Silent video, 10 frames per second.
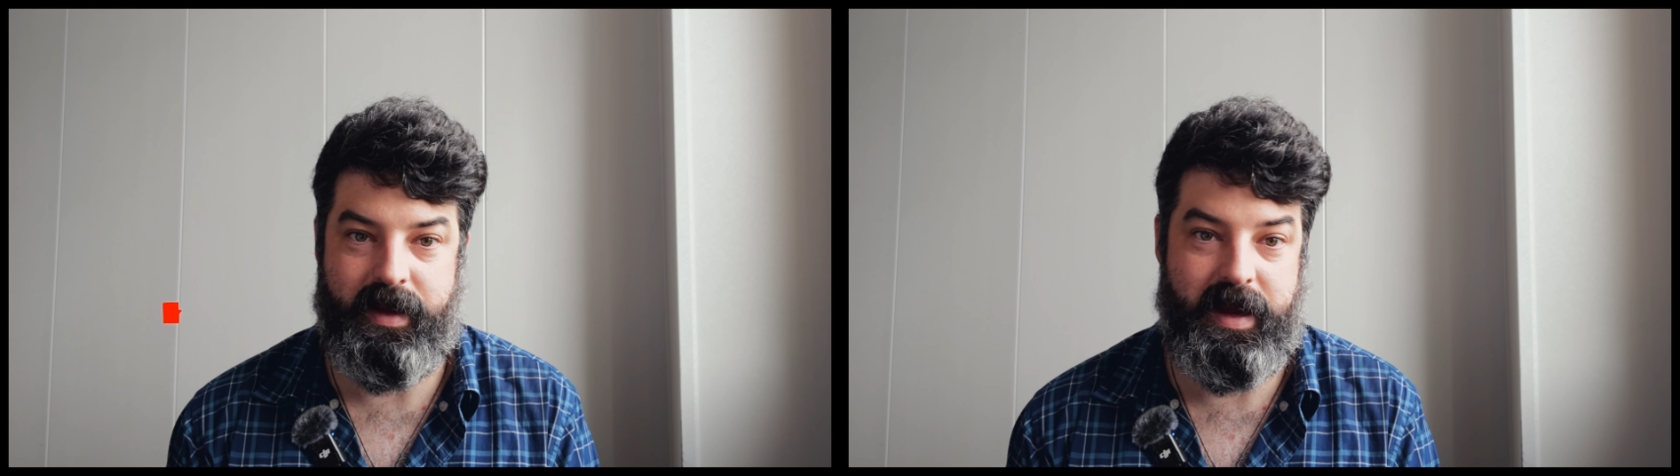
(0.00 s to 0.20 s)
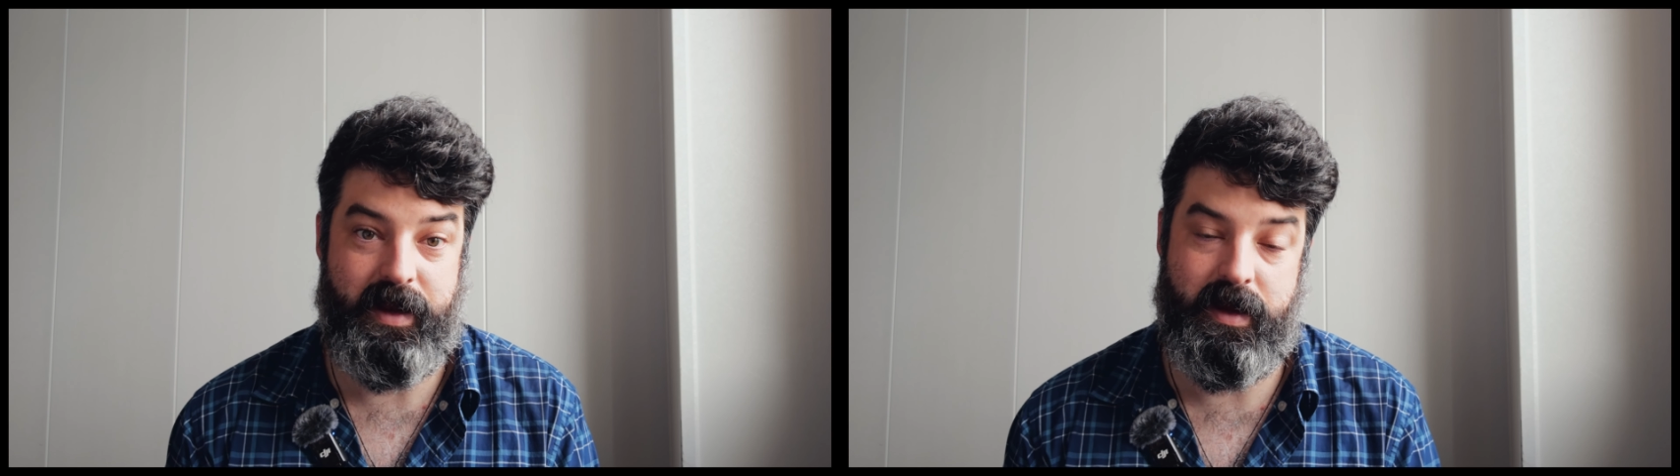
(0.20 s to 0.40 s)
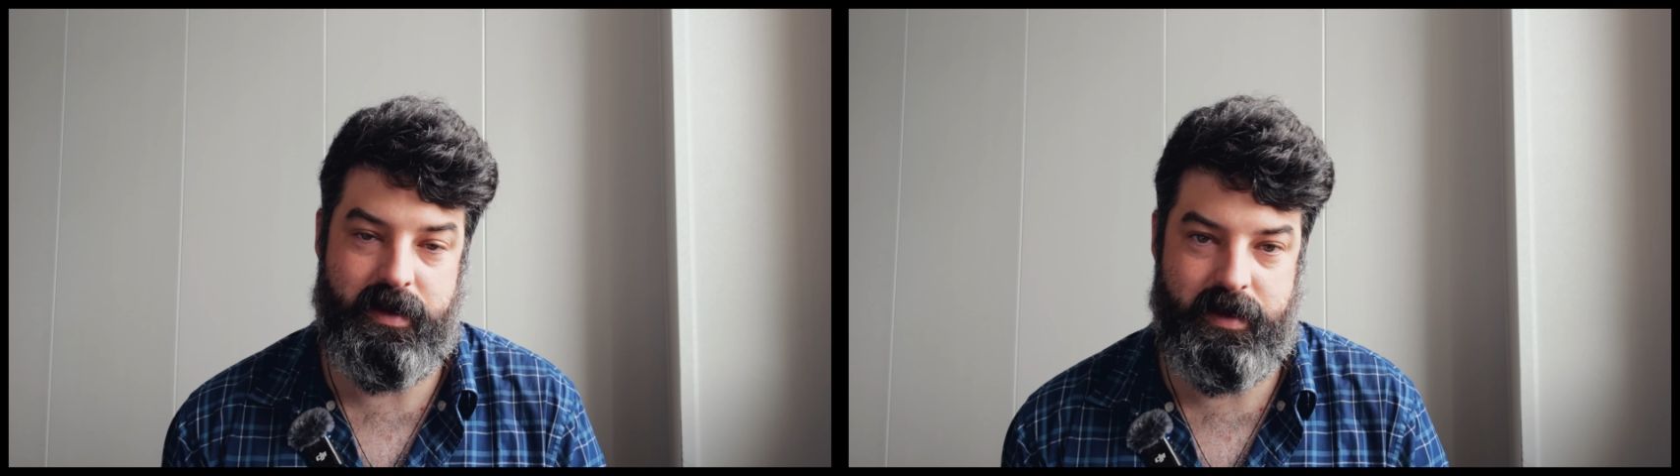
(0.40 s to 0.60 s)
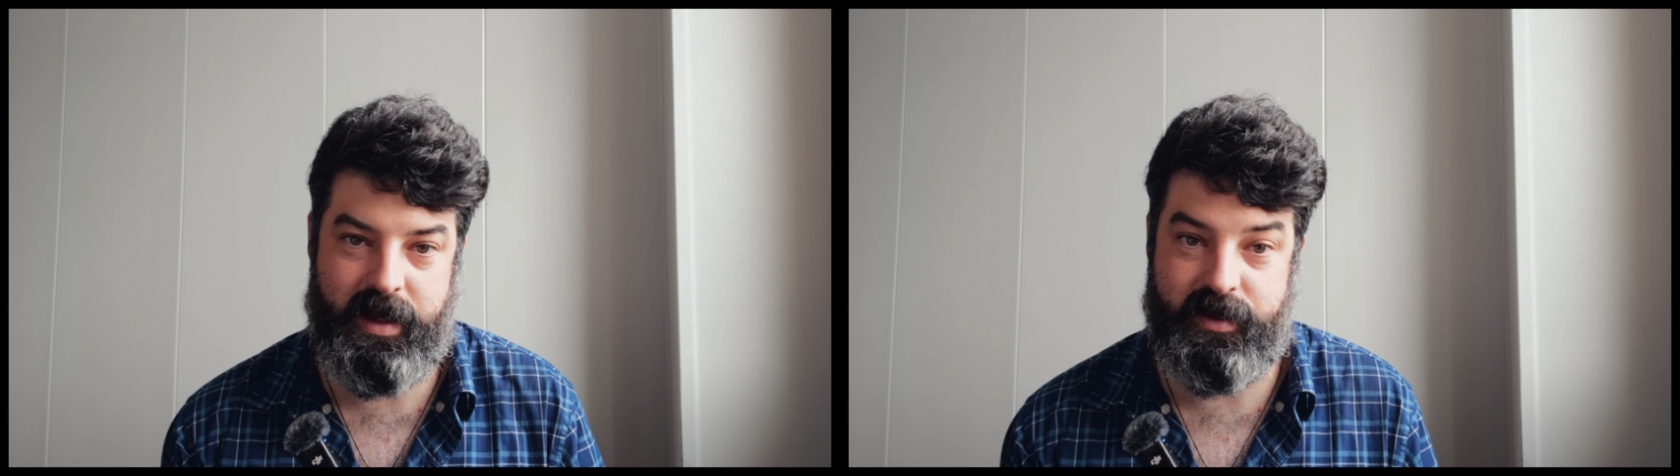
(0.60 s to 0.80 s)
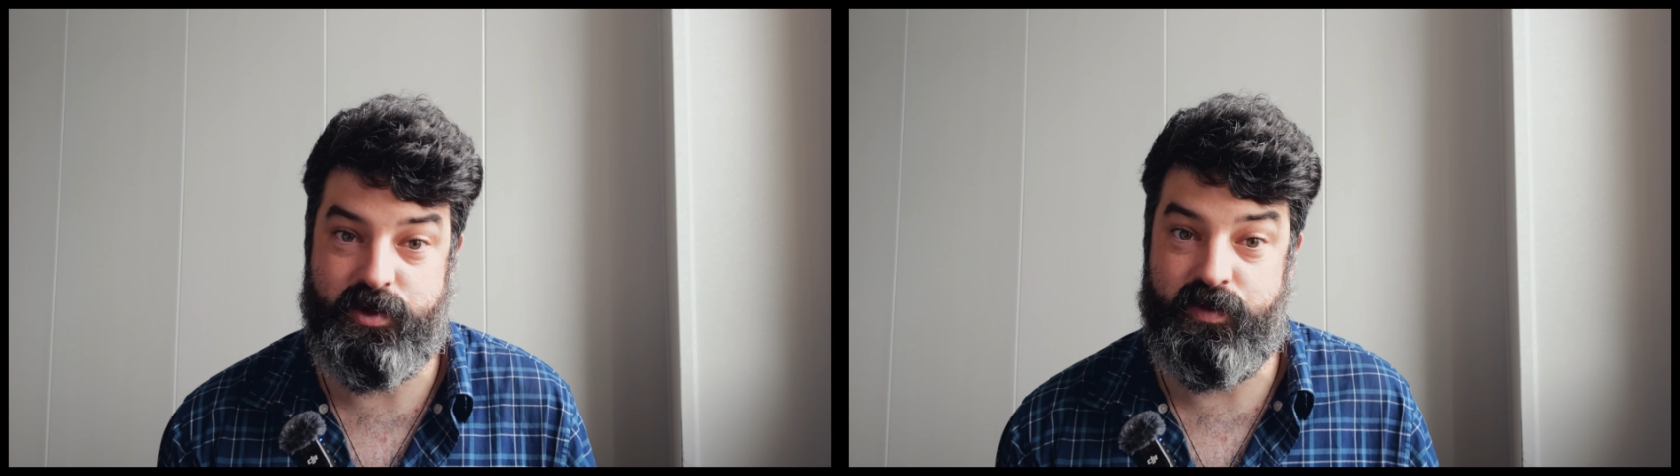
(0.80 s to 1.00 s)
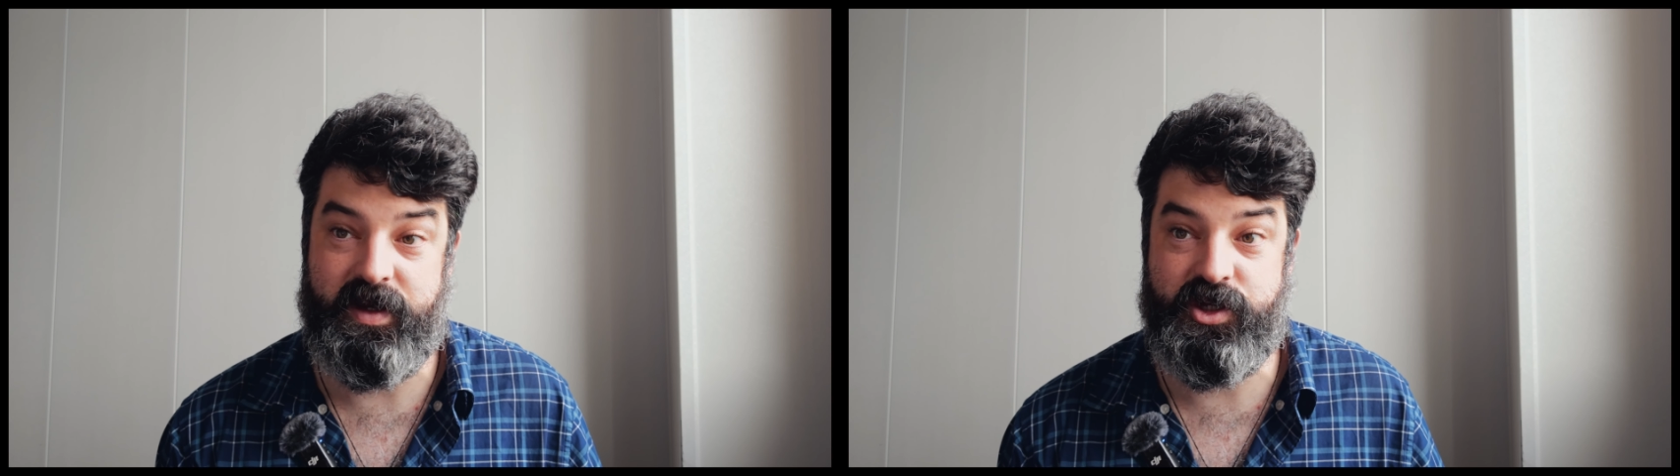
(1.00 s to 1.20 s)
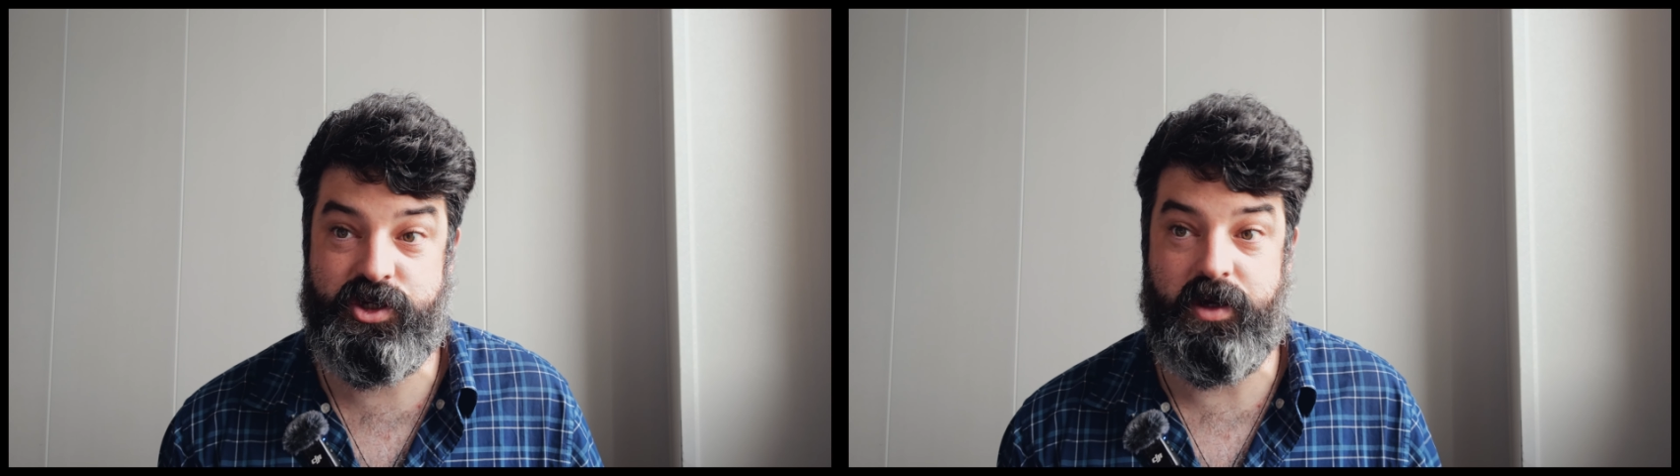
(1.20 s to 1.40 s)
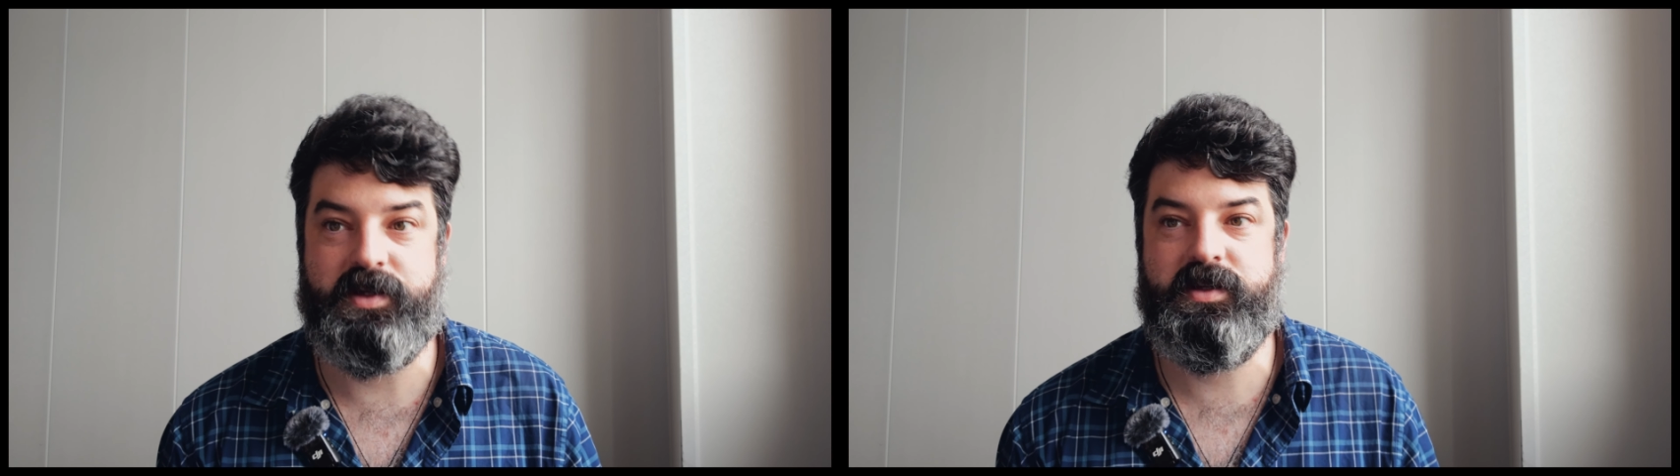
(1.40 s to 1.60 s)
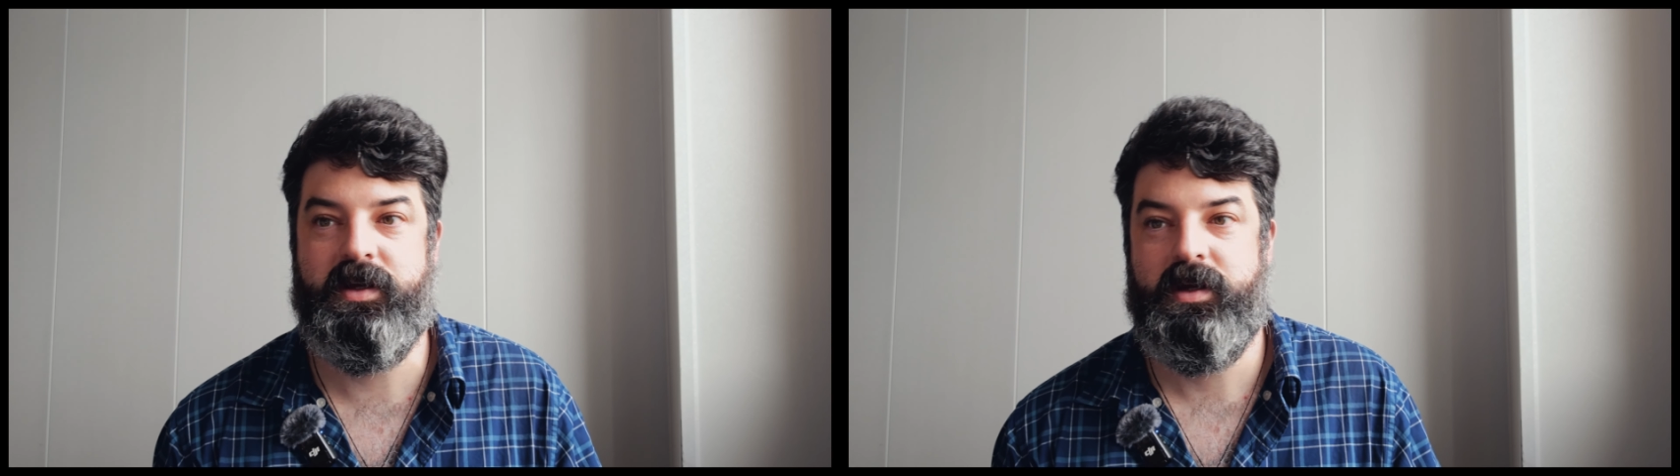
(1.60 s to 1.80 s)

I hadn't already shot,